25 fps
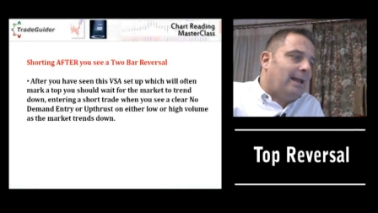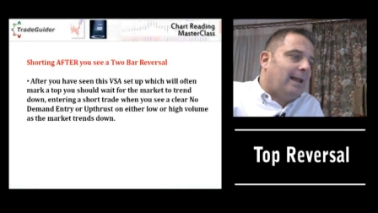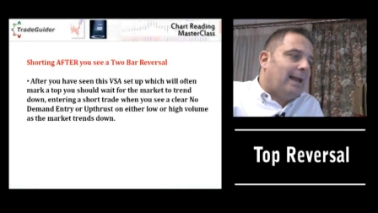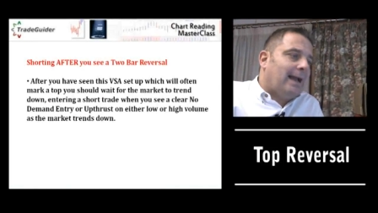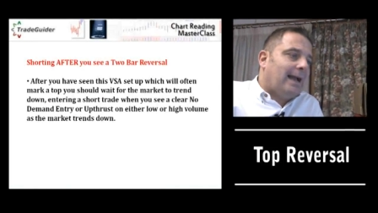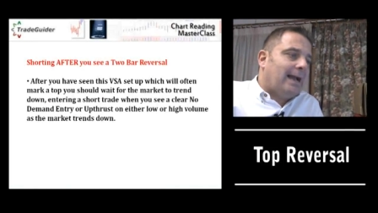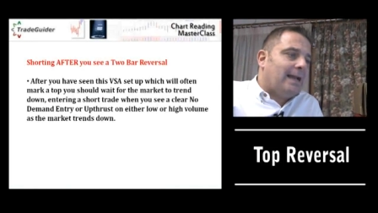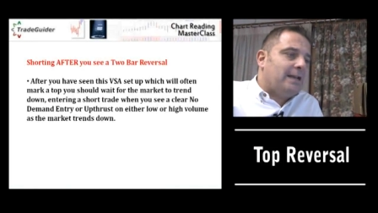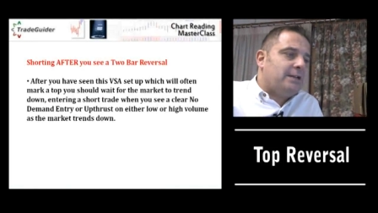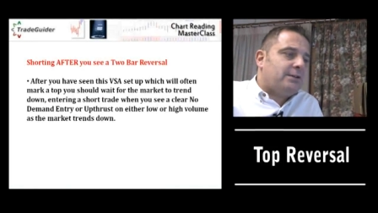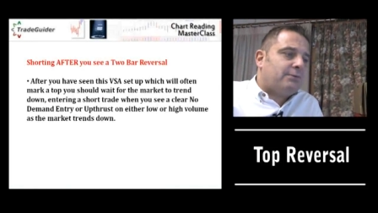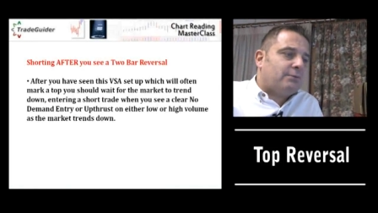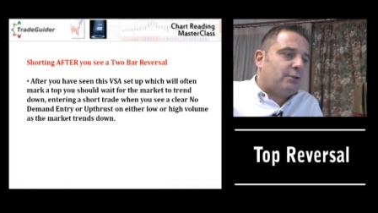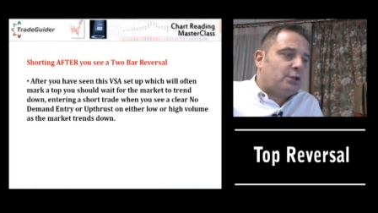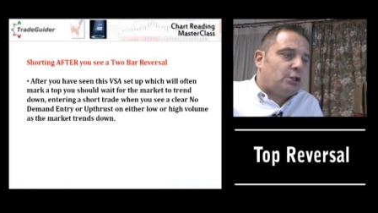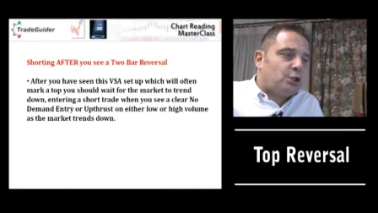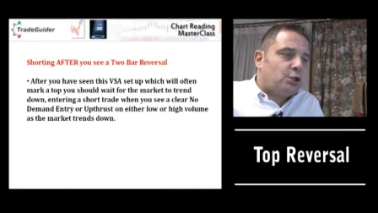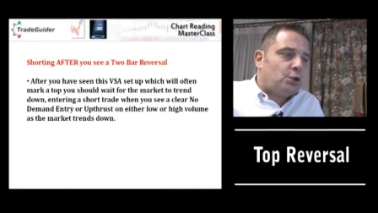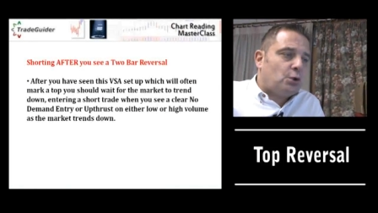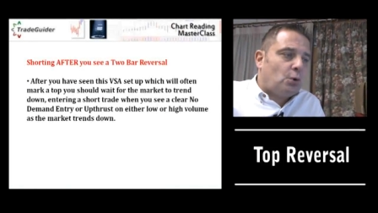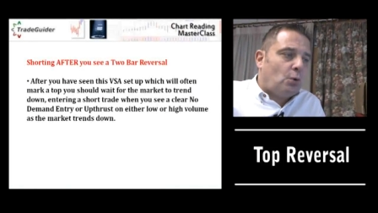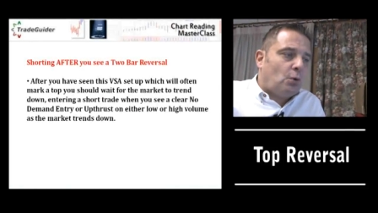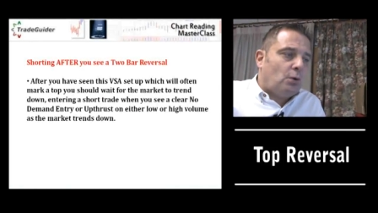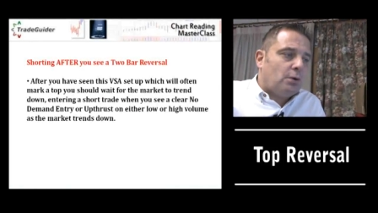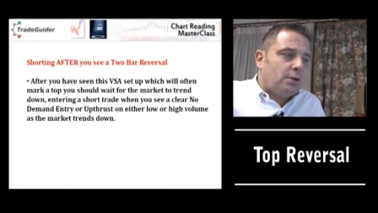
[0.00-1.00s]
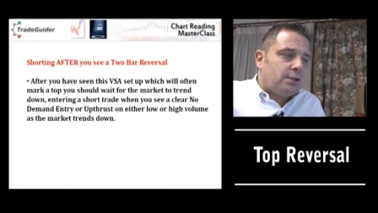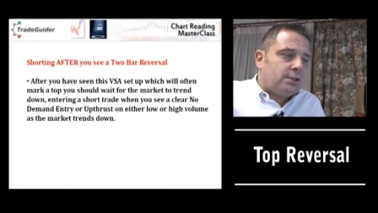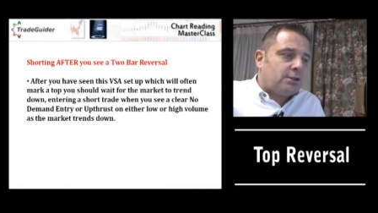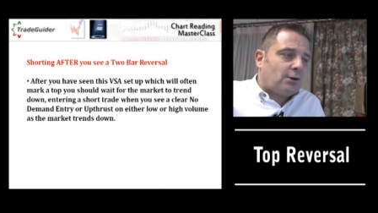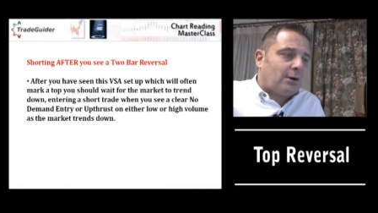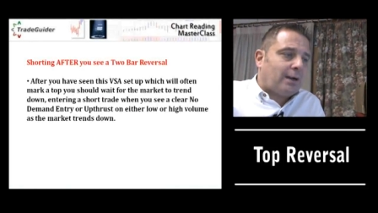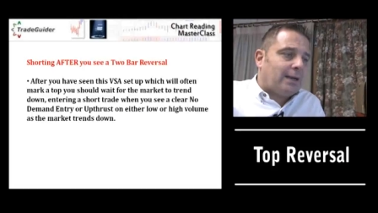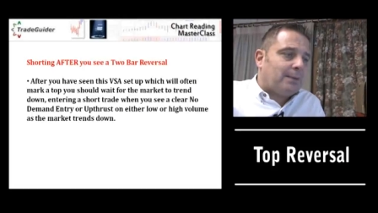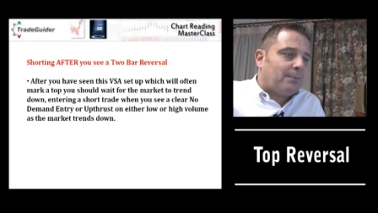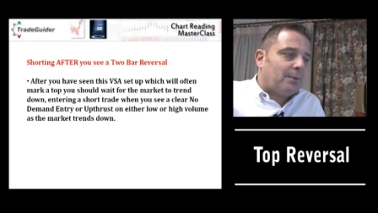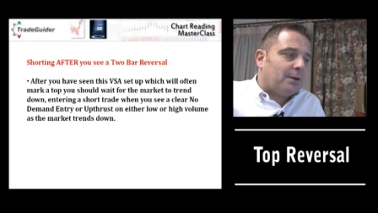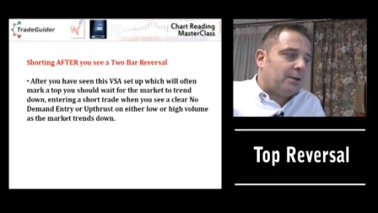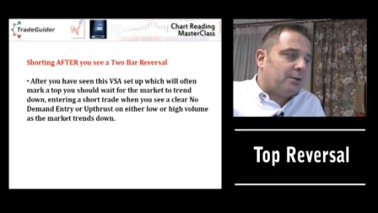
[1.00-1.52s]
Enter a short
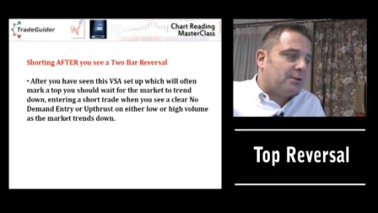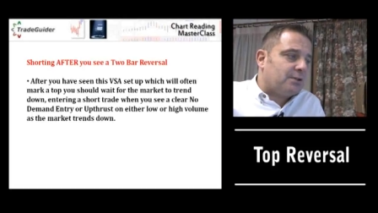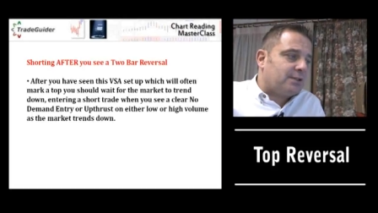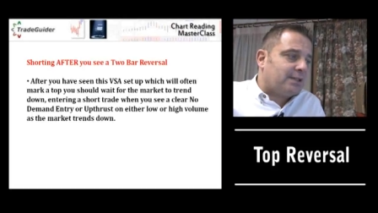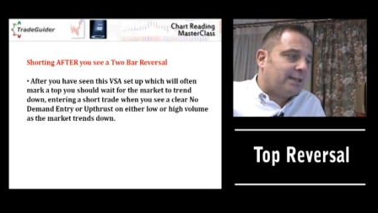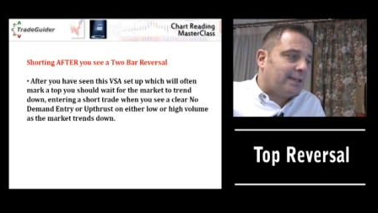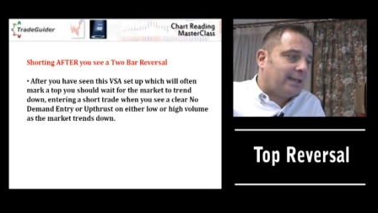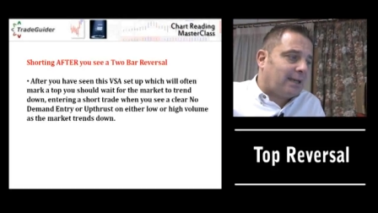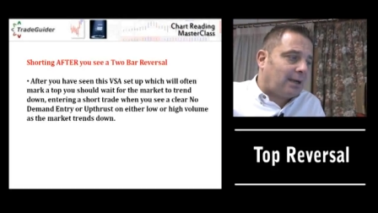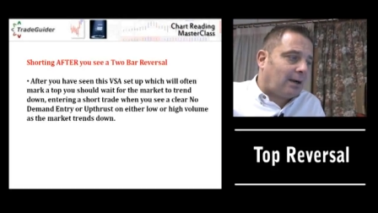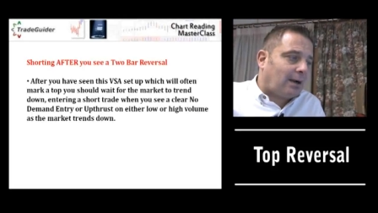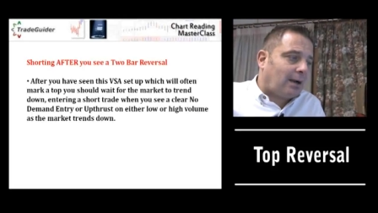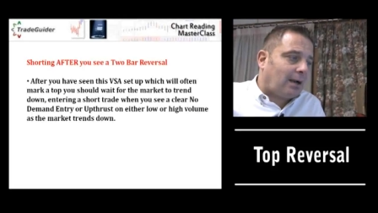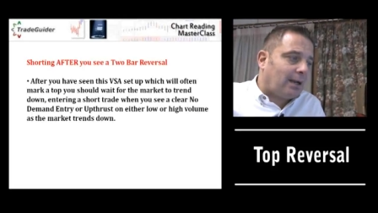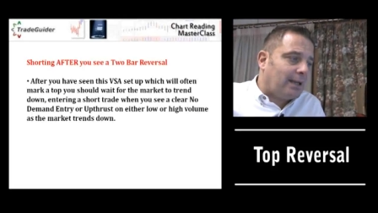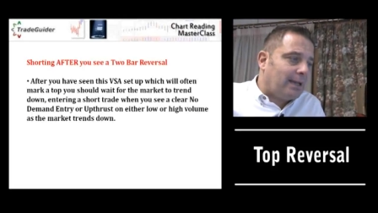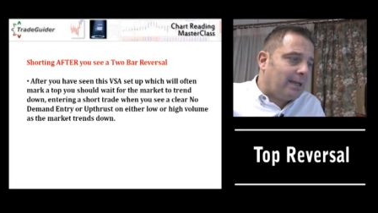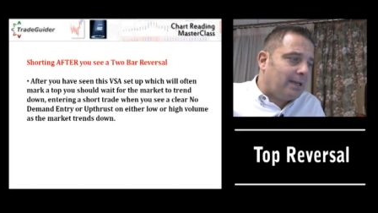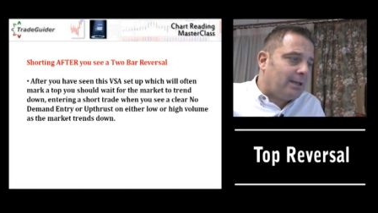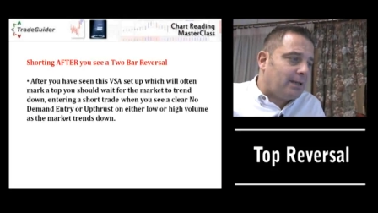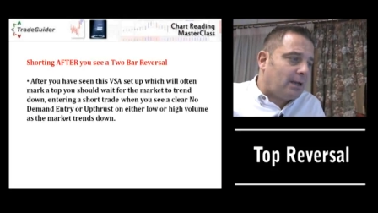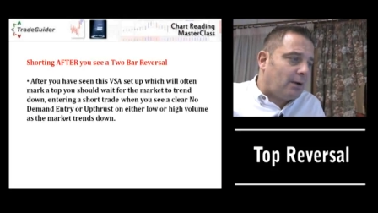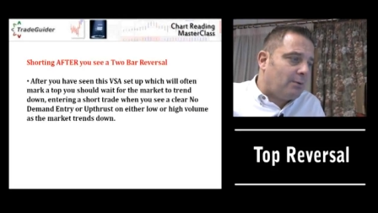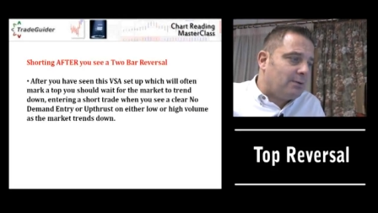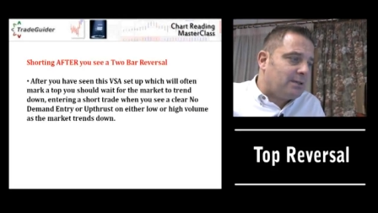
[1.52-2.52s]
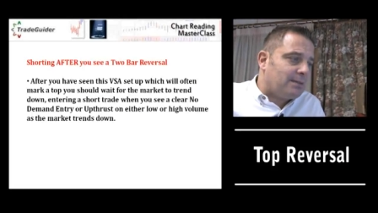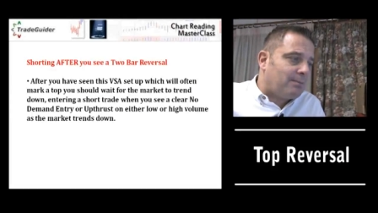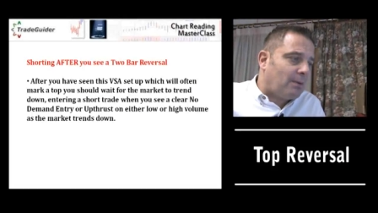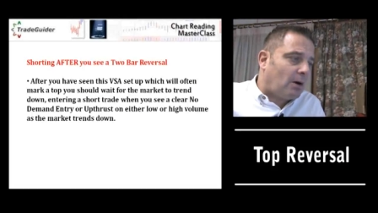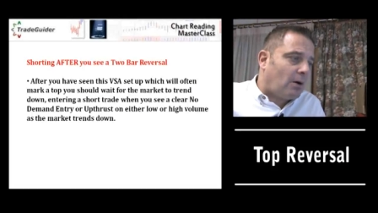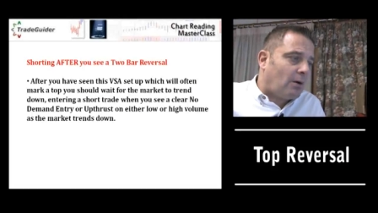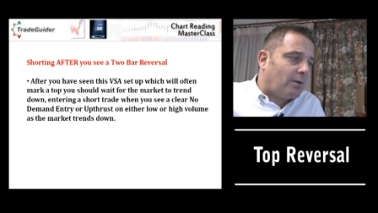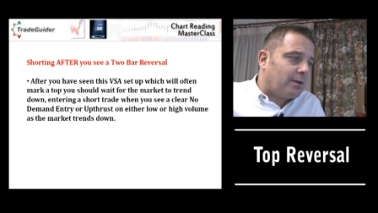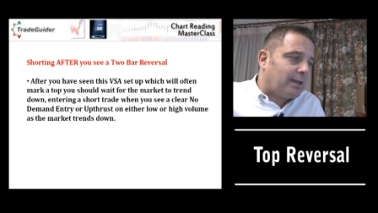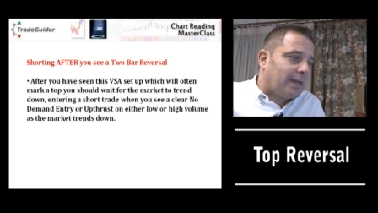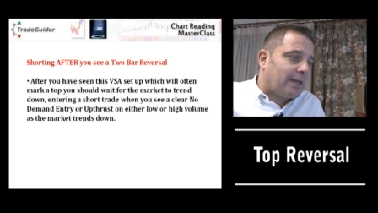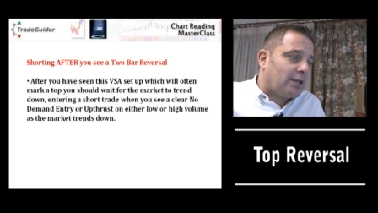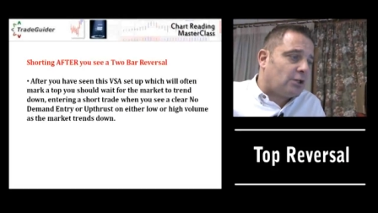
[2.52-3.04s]
trade when you see clear no
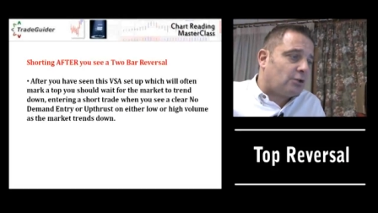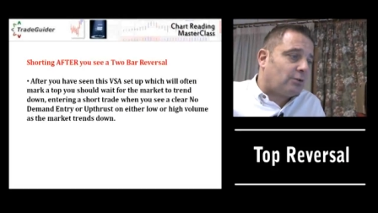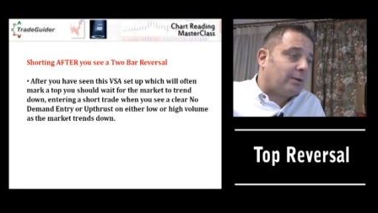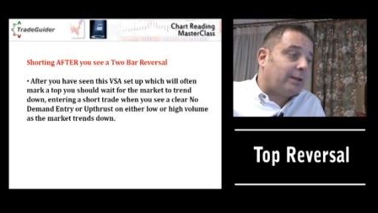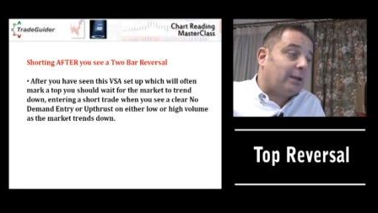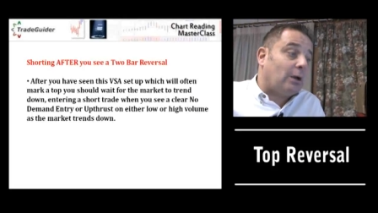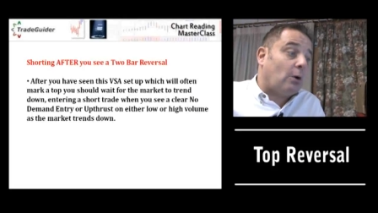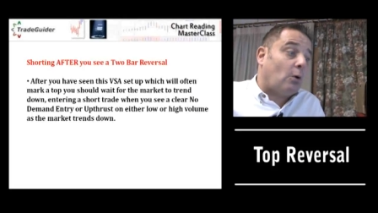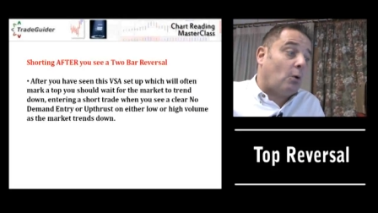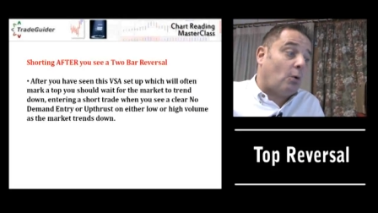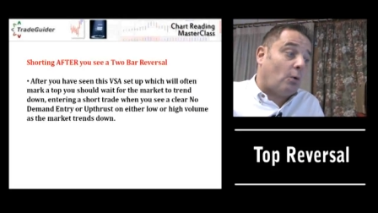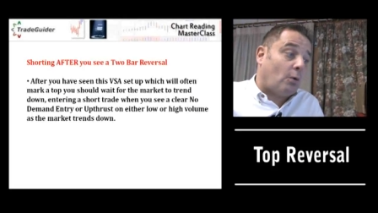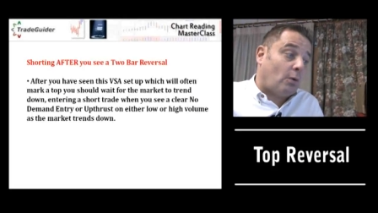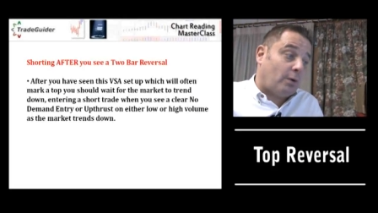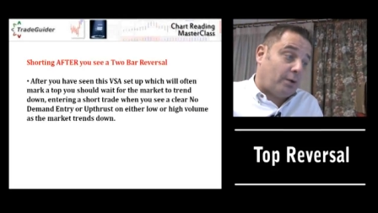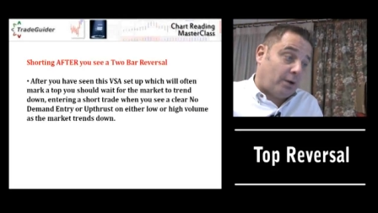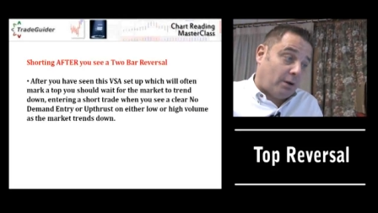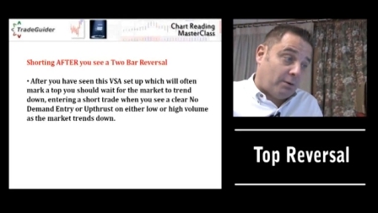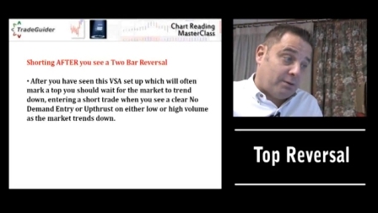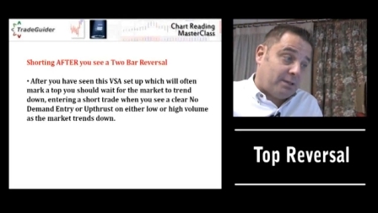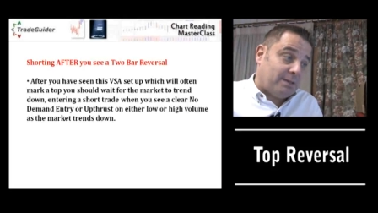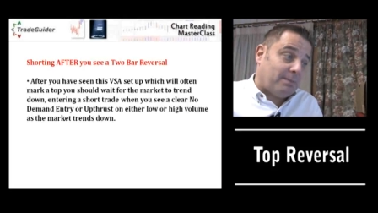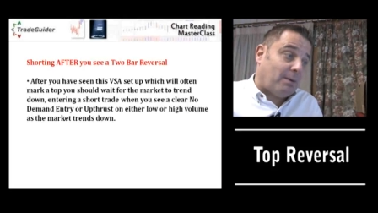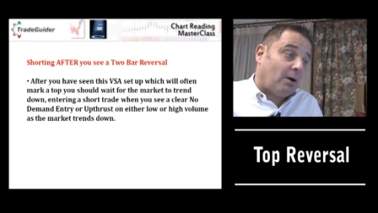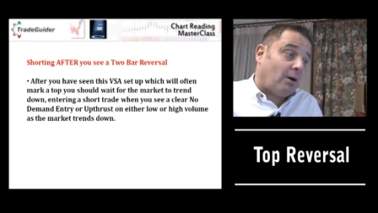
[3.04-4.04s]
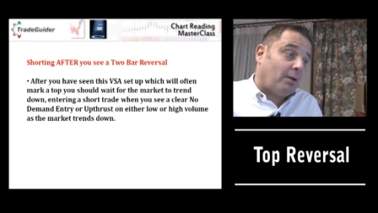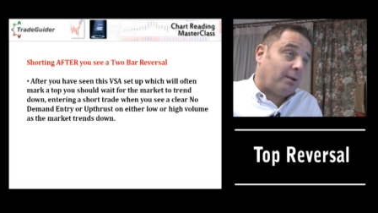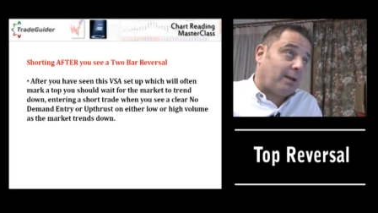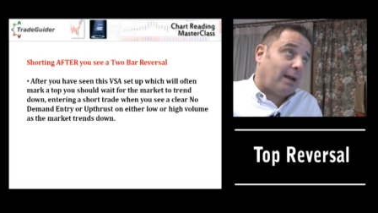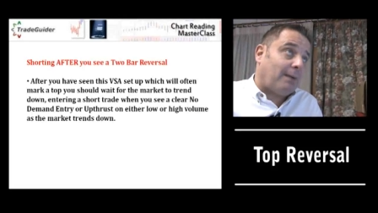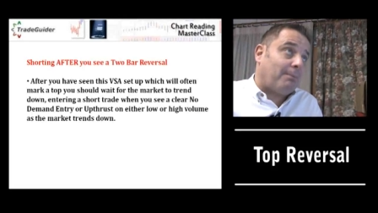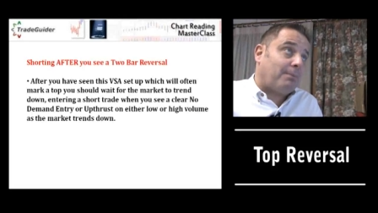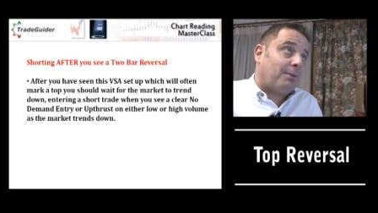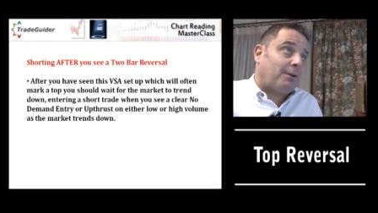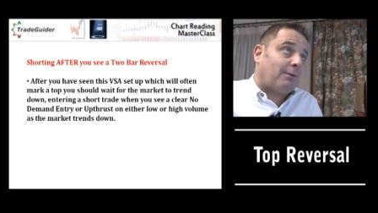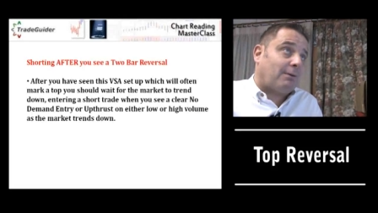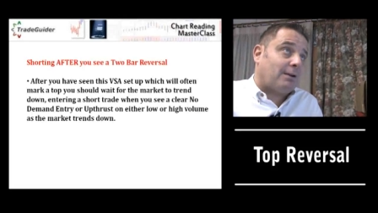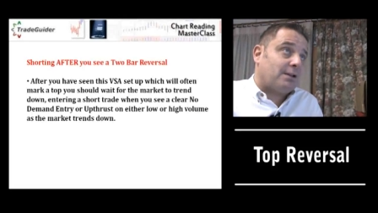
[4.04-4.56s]
demand entry or no demand
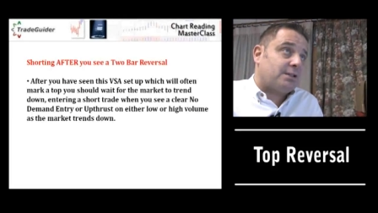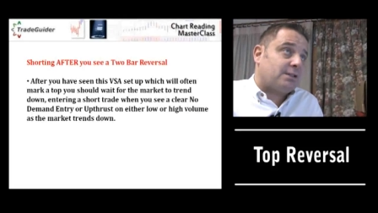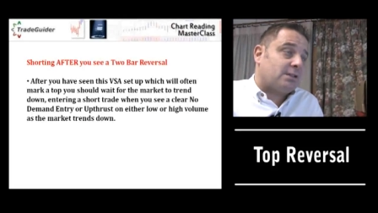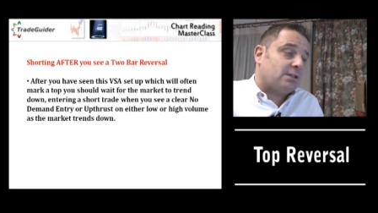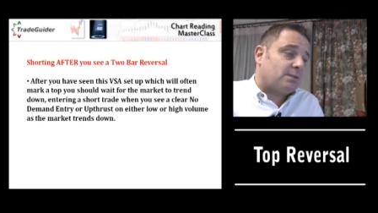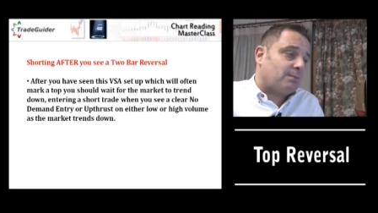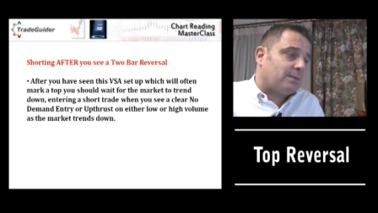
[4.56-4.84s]
up thrust,